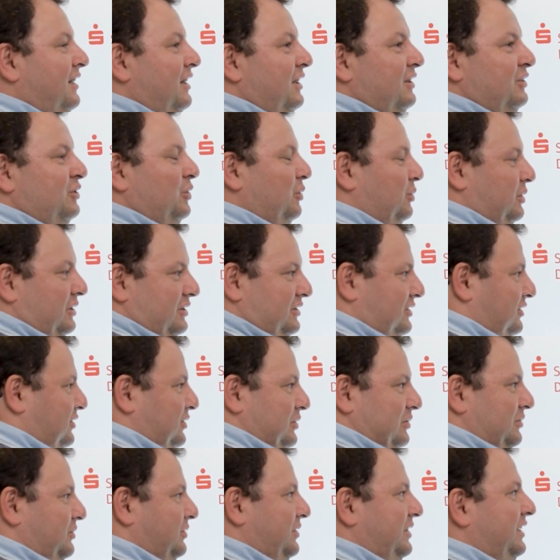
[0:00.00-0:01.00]
So
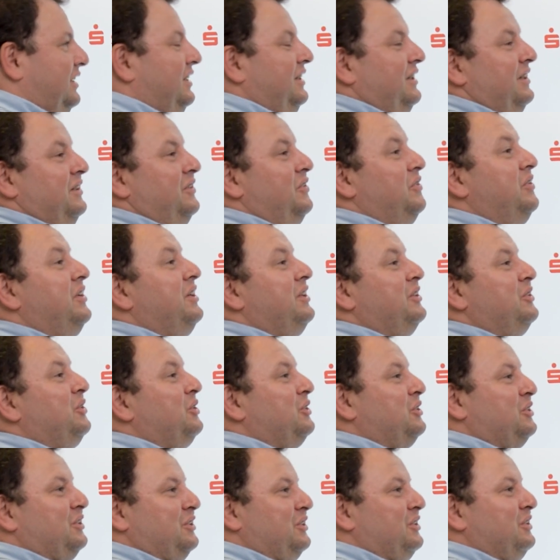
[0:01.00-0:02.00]
it's really, really
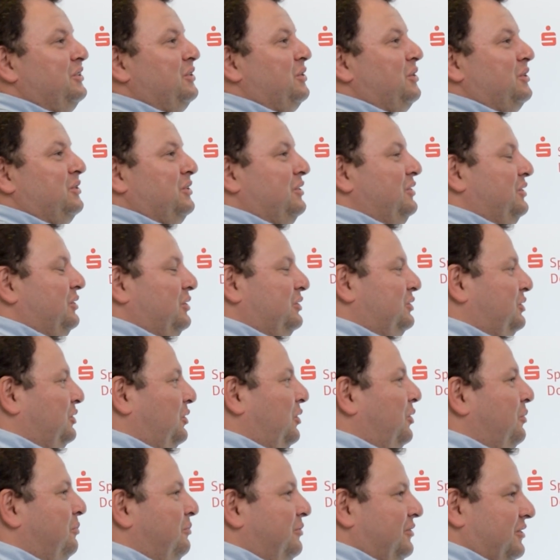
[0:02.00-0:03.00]

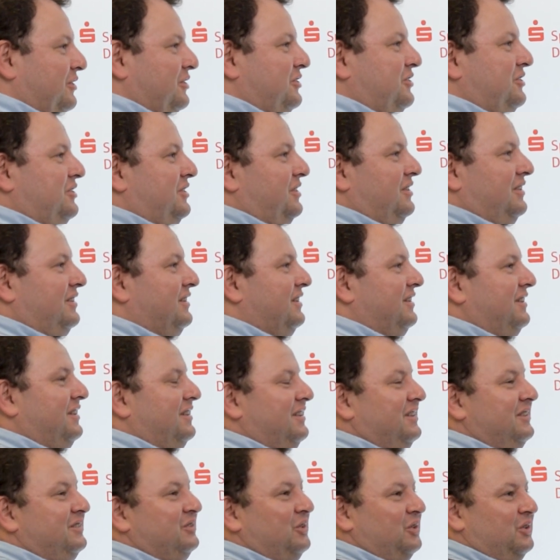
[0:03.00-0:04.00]
not obvious
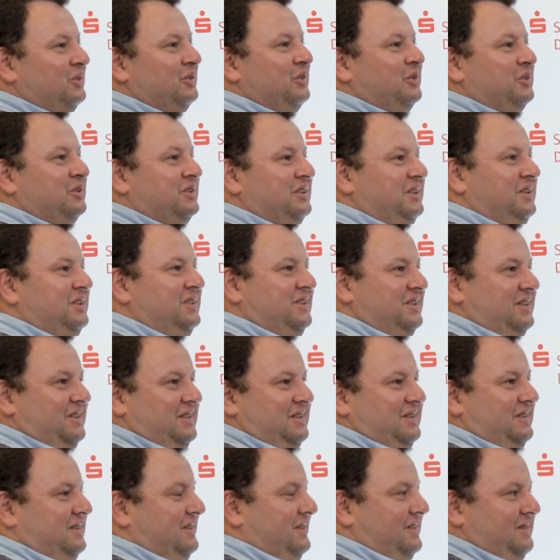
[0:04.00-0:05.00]
and not easy.
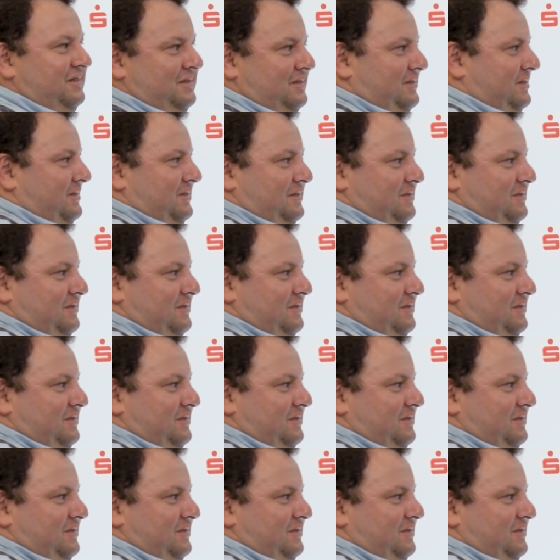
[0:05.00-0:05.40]
And